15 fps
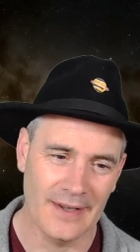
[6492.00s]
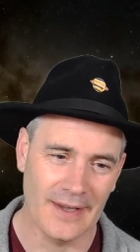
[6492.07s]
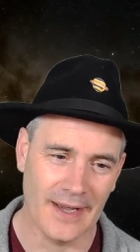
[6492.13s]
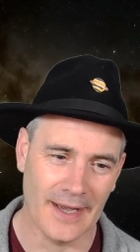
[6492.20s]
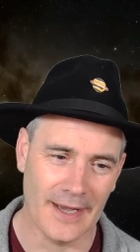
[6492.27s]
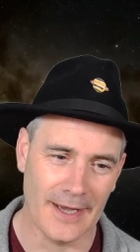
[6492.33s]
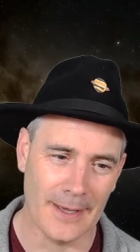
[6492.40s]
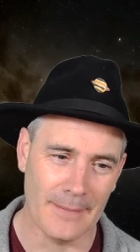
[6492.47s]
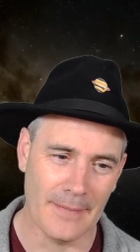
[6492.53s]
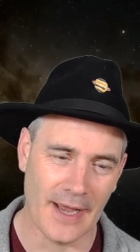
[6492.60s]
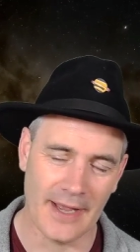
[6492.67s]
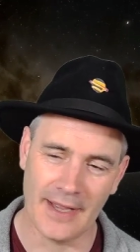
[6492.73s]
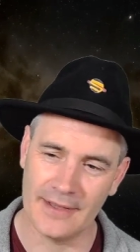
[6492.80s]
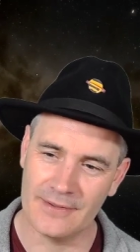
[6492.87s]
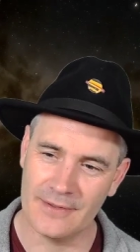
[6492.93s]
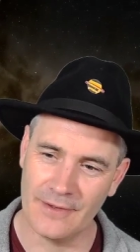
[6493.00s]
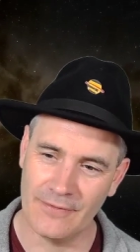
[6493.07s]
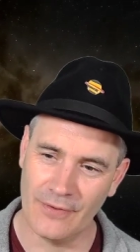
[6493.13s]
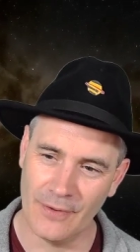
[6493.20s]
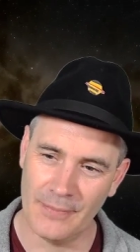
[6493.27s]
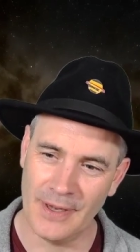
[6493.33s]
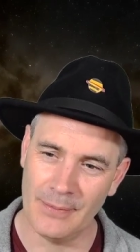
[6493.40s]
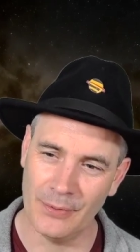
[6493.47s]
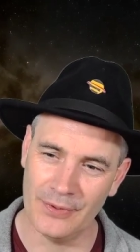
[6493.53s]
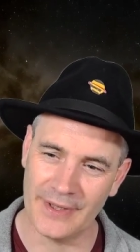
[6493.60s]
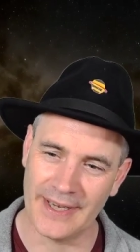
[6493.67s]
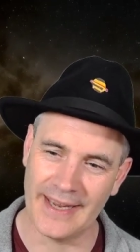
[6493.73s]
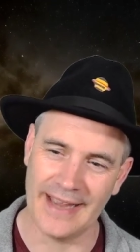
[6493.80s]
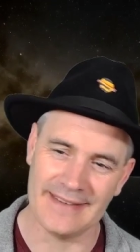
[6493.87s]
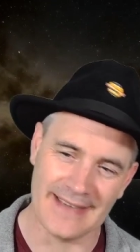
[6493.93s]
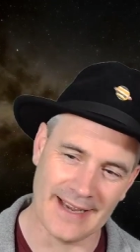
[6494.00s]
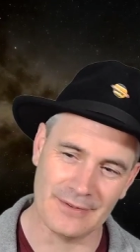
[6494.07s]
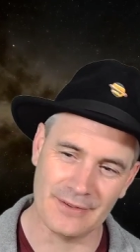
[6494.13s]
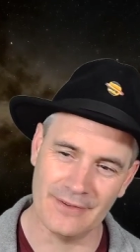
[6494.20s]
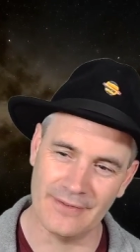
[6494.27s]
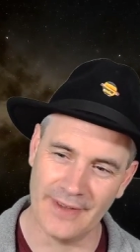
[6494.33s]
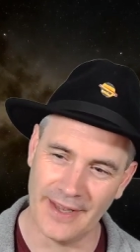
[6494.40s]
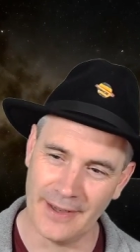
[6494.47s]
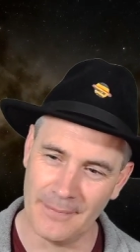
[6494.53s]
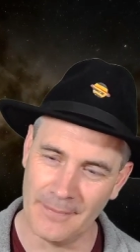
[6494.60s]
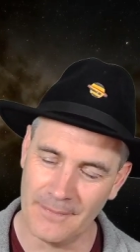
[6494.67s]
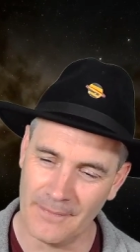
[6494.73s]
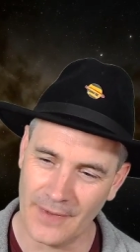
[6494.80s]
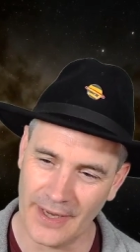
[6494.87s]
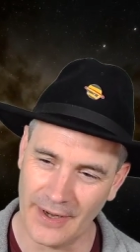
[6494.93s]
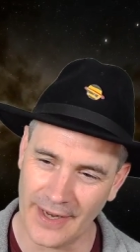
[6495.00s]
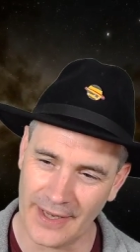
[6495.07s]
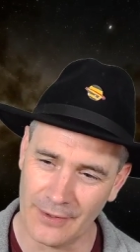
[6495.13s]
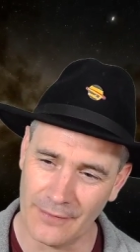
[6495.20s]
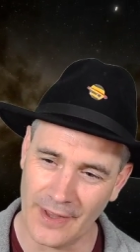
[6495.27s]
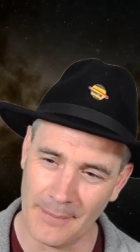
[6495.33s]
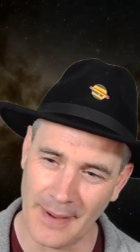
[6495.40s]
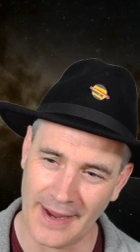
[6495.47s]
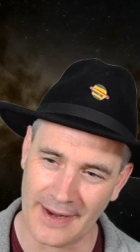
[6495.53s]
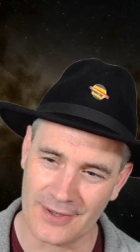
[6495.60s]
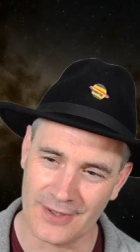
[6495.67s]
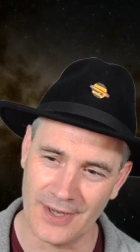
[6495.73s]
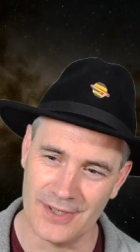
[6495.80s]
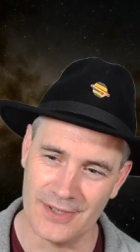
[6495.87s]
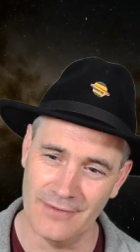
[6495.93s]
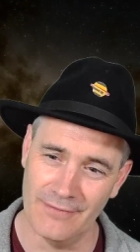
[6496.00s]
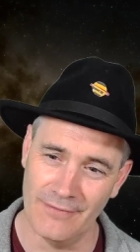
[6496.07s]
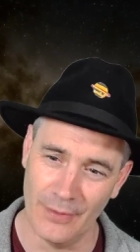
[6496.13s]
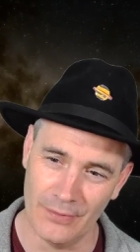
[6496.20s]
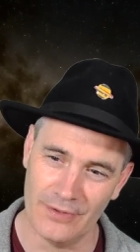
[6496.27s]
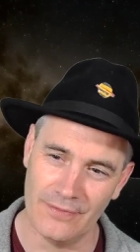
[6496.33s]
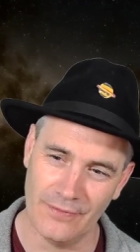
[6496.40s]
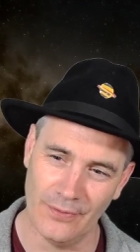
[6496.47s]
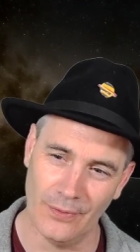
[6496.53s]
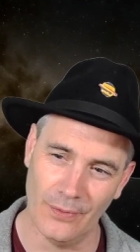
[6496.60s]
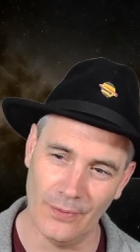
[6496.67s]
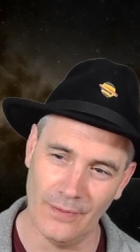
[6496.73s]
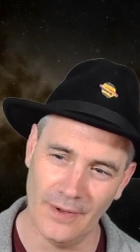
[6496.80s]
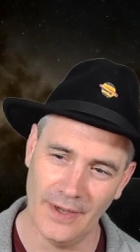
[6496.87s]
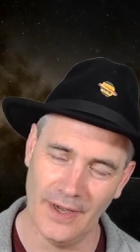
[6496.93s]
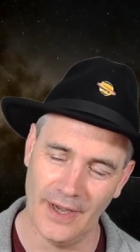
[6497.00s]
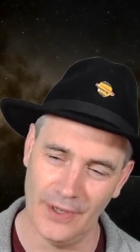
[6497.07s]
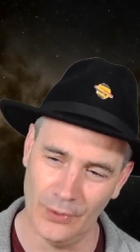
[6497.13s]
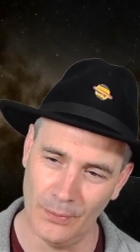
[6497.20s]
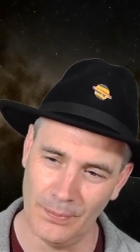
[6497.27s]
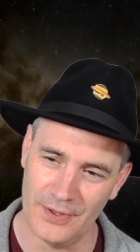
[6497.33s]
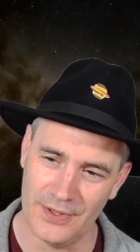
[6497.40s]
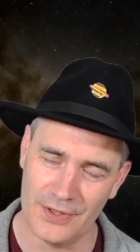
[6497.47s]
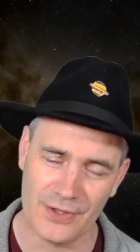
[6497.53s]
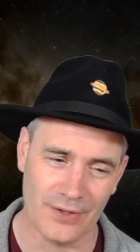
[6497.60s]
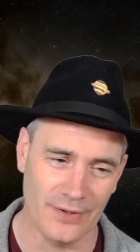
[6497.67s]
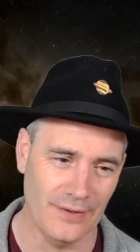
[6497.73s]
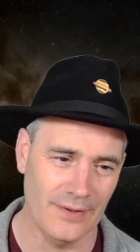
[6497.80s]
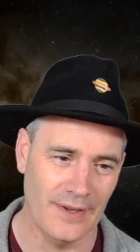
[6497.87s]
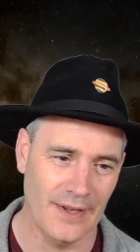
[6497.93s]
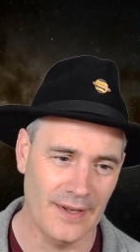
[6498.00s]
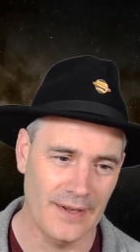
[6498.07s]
for people to get out of their, get off their backsides and vote for an opposition.